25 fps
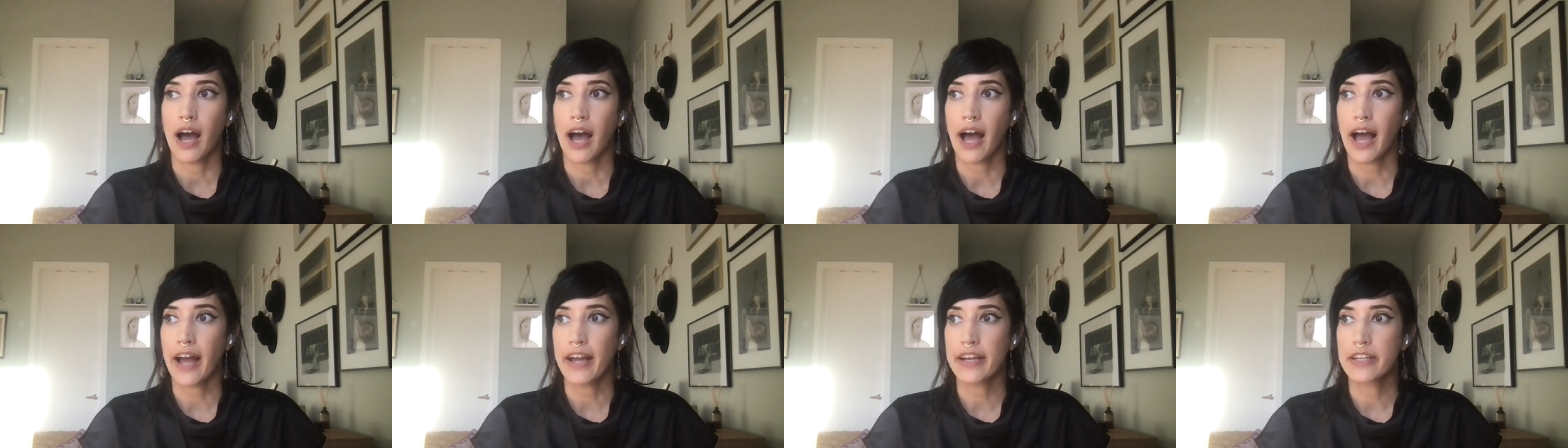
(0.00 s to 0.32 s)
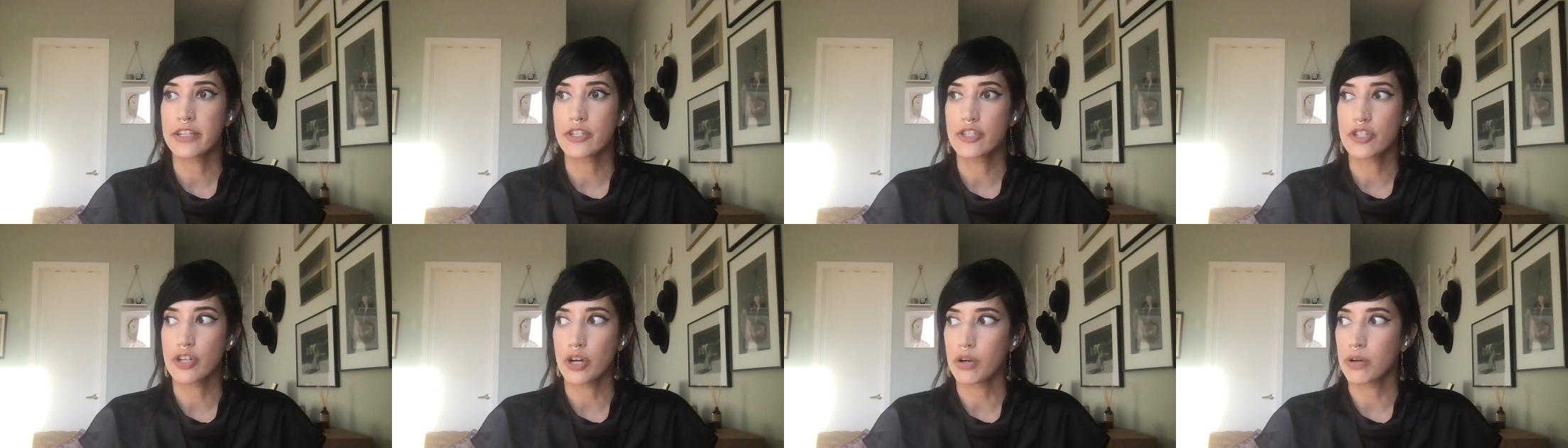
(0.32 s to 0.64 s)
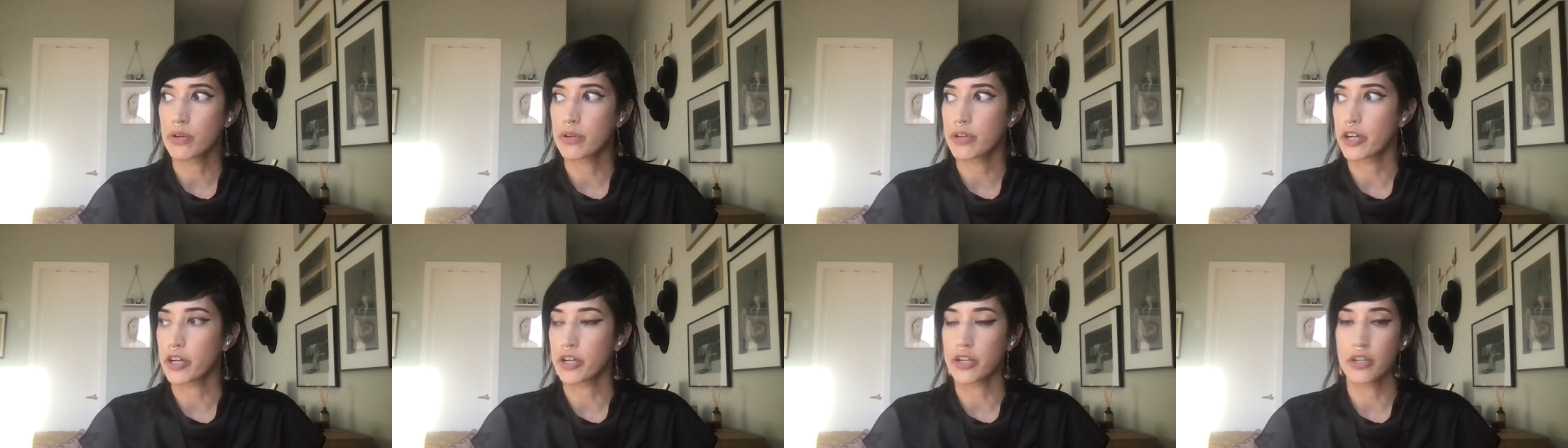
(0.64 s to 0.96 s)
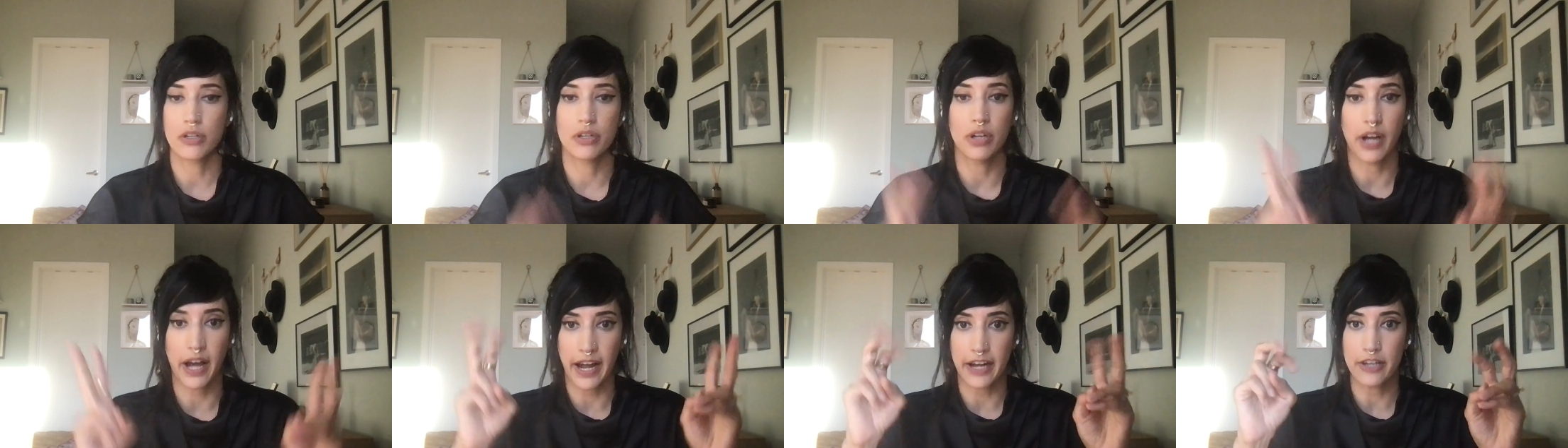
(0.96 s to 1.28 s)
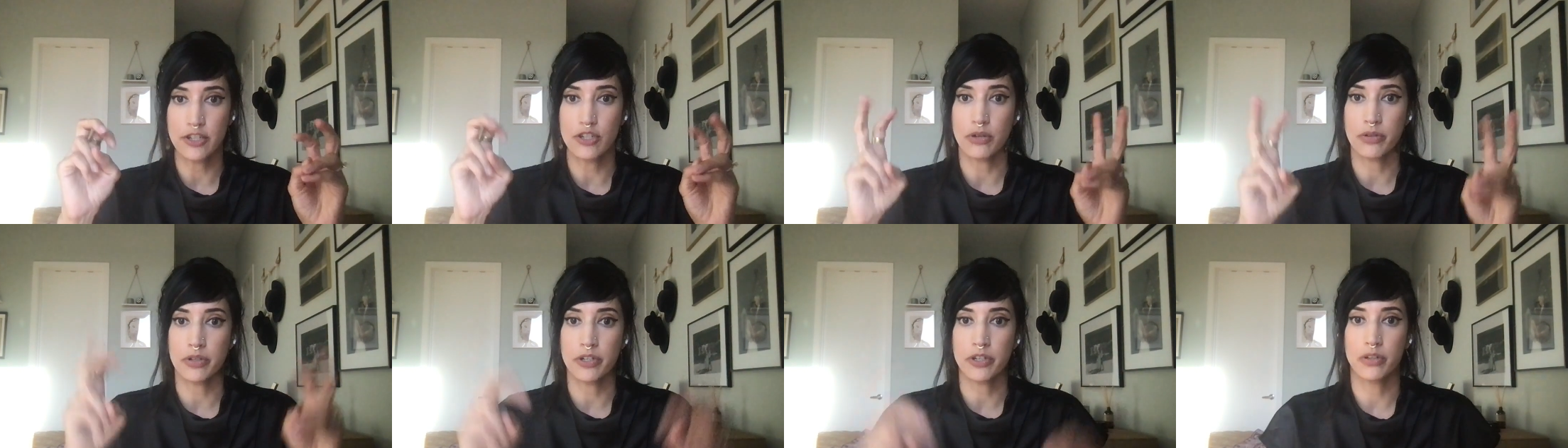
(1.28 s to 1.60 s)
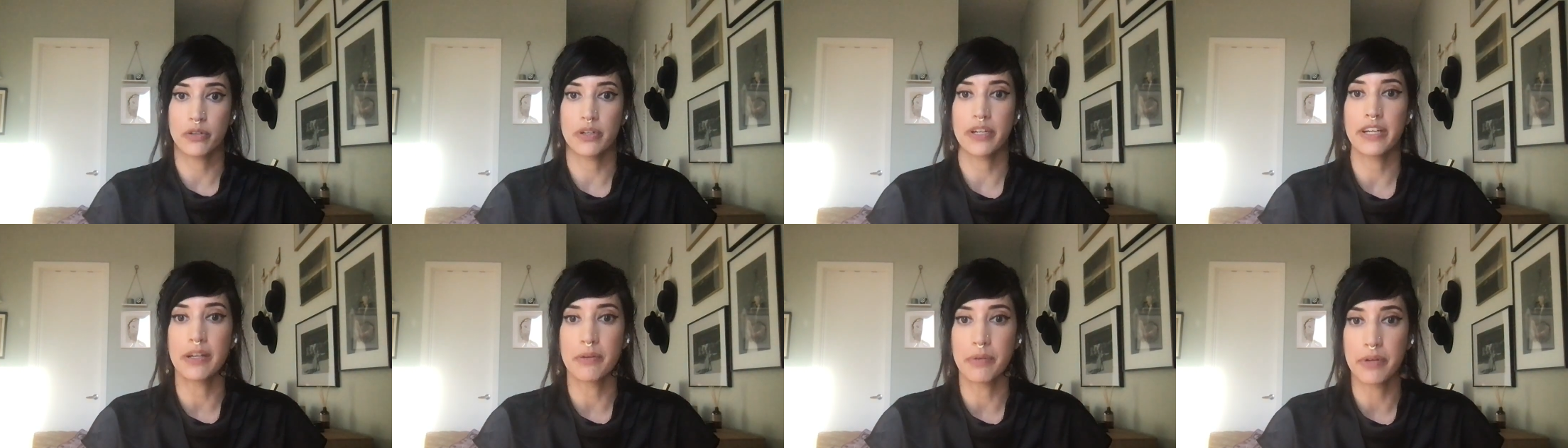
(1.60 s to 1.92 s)
I don't
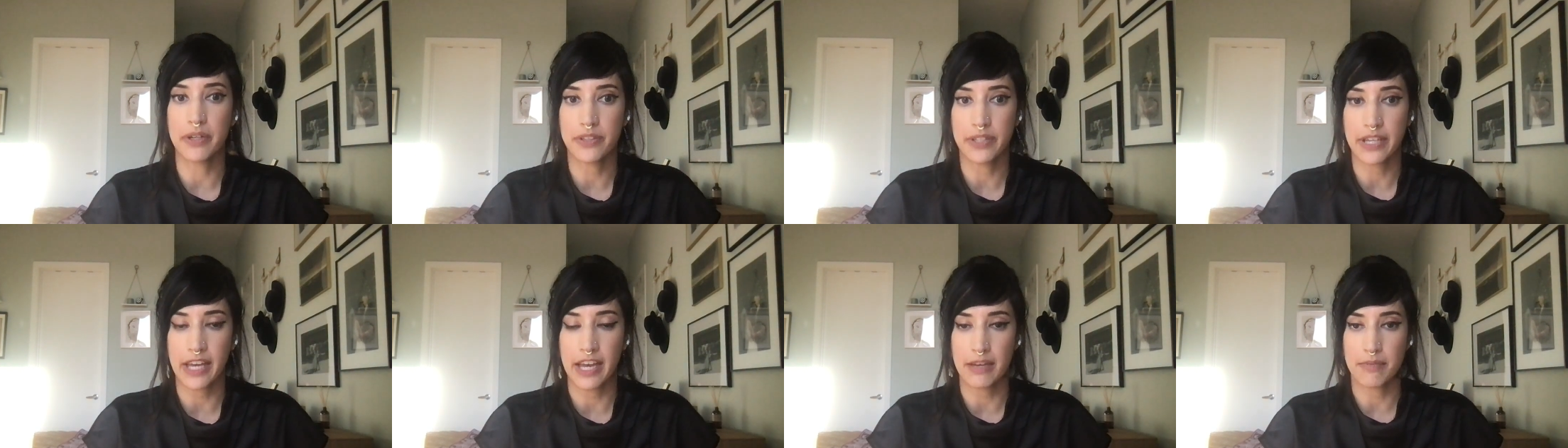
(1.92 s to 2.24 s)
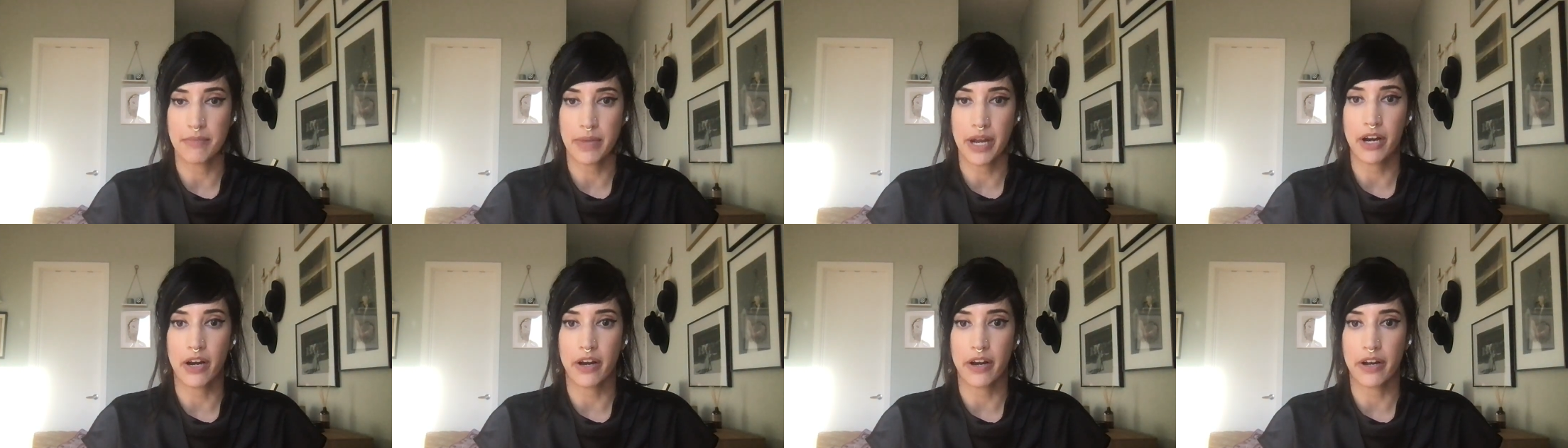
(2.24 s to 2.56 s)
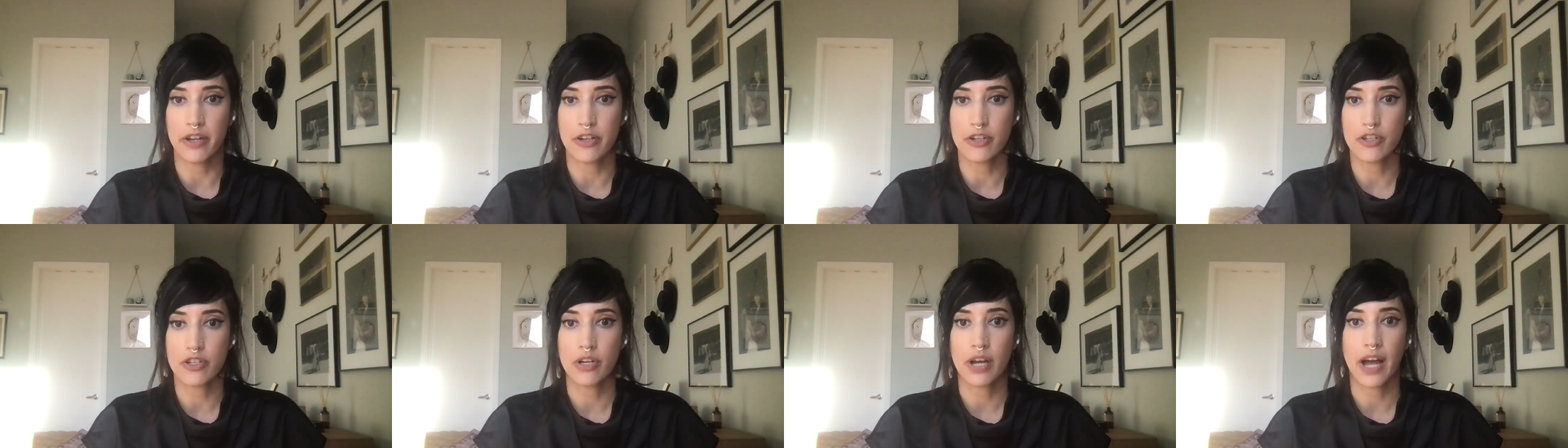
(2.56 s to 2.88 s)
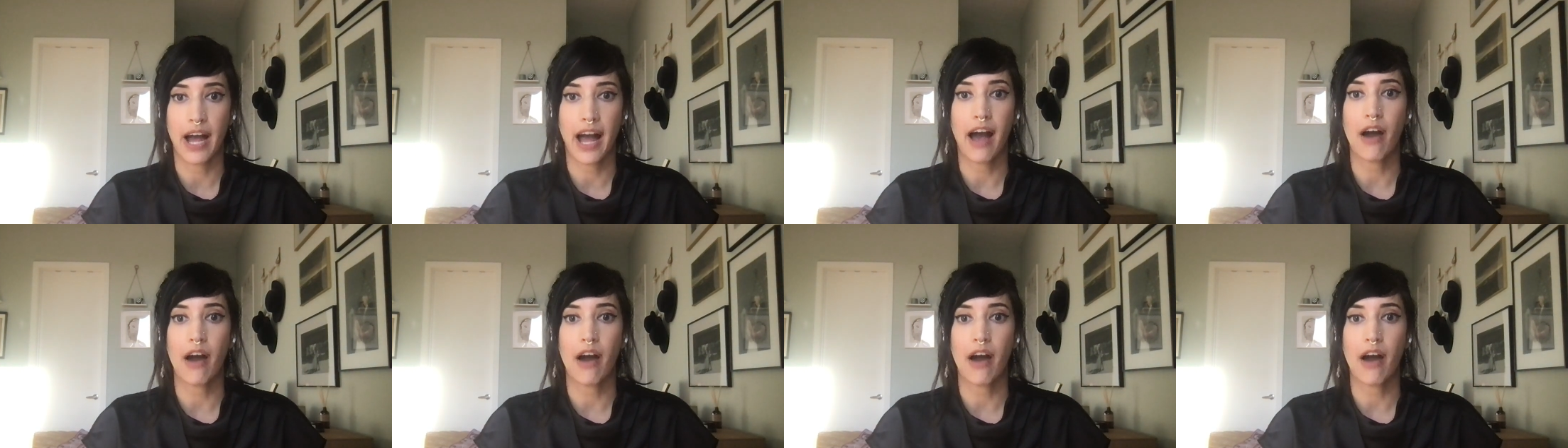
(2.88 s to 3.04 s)
agree with gay marriage.